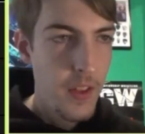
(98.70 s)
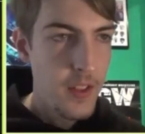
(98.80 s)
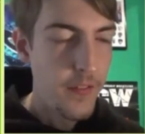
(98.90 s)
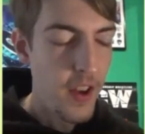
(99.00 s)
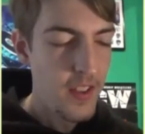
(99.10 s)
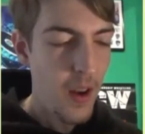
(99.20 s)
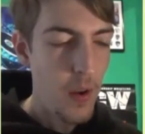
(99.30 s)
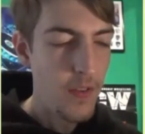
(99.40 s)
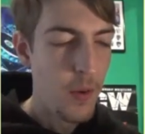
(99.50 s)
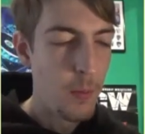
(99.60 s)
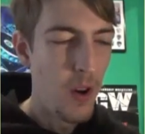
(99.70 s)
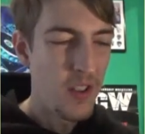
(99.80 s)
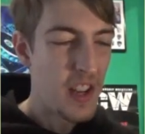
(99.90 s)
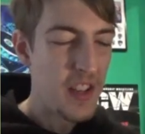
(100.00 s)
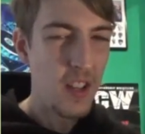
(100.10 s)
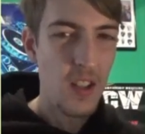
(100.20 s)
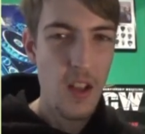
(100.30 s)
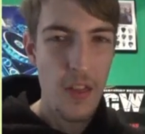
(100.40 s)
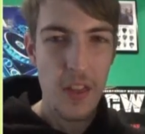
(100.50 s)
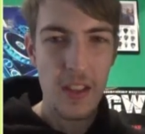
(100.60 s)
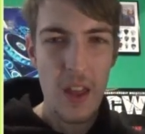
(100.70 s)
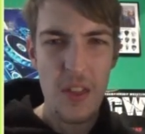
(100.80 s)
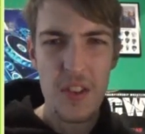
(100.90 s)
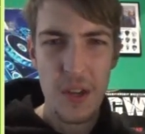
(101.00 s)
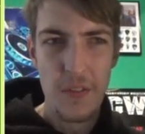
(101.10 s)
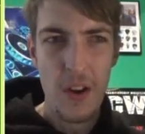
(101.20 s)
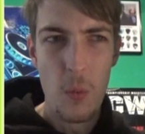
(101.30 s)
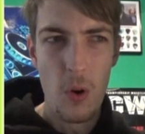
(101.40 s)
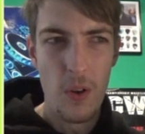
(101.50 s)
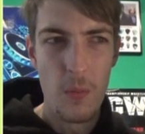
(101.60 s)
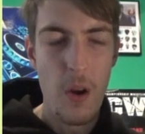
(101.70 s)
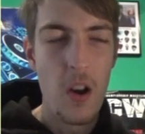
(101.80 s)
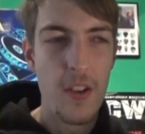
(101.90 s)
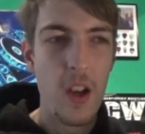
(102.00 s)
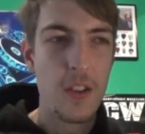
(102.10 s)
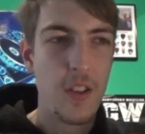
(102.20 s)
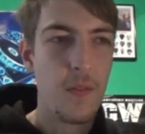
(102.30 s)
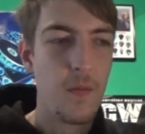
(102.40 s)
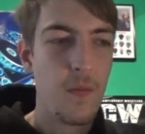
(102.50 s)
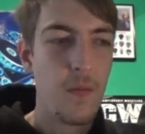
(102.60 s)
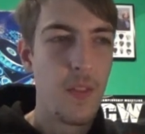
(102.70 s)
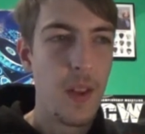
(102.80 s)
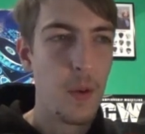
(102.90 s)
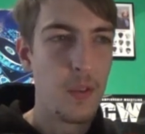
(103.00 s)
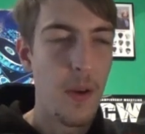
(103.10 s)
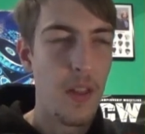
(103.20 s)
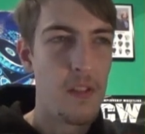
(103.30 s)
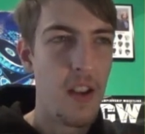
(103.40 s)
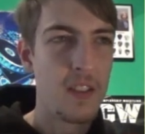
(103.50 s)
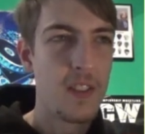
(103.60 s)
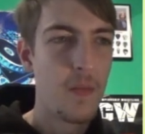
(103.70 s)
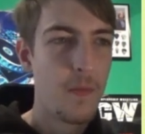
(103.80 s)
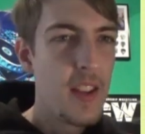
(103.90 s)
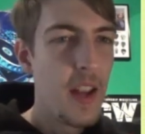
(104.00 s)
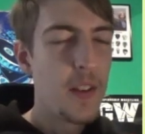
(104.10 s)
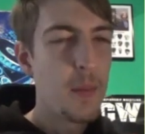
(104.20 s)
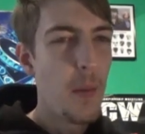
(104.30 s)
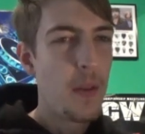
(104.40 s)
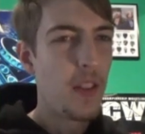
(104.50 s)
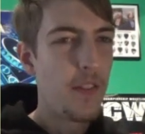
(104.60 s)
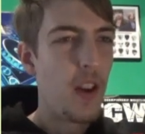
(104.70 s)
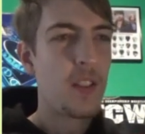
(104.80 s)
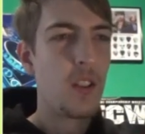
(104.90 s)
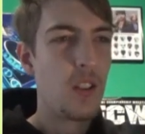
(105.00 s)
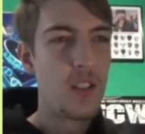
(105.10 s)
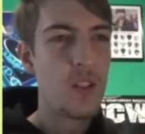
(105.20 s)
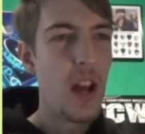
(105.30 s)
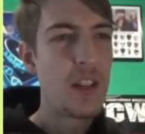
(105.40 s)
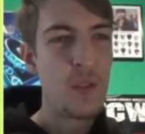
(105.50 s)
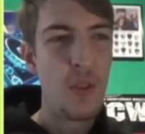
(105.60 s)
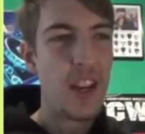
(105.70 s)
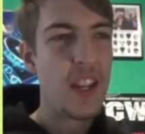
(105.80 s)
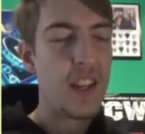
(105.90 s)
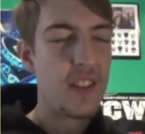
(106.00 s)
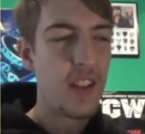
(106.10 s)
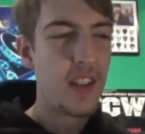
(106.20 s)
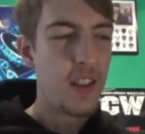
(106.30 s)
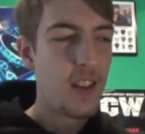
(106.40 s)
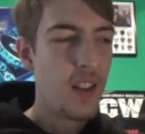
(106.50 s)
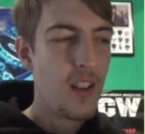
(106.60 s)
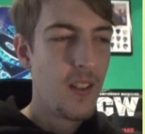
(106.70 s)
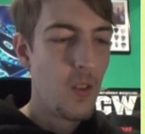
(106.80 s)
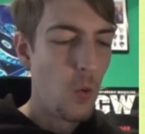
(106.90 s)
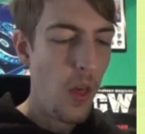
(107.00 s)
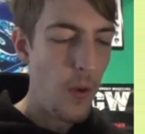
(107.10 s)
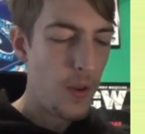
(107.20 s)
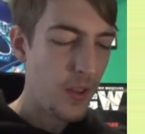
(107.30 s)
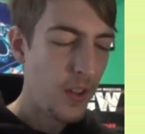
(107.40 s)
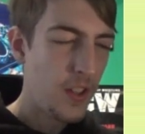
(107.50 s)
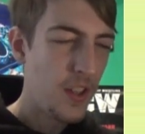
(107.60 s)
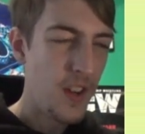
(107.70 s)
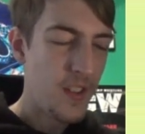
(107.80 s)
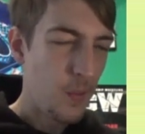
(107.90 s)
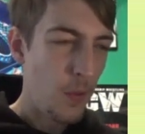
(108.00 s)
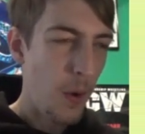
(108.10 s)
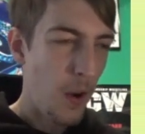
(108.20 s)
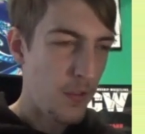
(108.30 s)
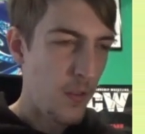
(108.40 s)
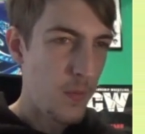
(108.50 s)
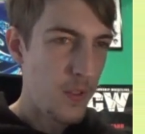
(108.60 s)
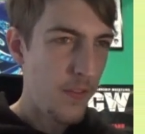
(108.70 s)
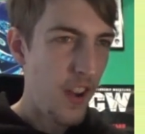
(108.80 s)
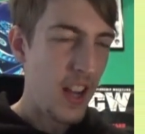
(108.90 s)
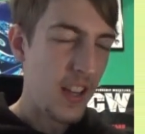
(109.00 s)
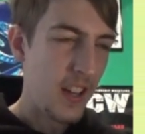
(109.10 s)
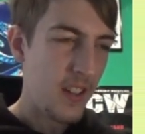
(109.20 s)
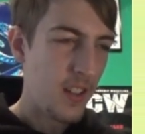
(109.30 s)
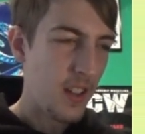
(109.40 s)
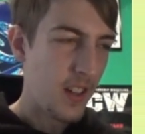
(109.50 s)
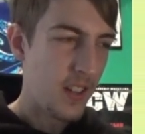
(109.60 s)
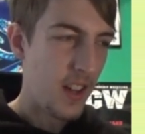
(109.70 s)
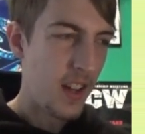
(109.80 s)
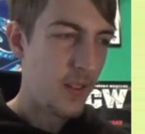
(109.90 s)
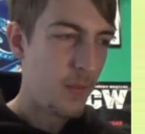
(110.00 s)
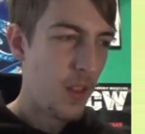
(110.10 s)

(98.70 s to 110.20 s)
The first up we have Zombotany, just because I think that's the default one on my version. I'm not sure about the rest. Yeah, despite being the first unlocked, it's not actually all that easy. Although you can achieve this with mushrooms fairly easily, and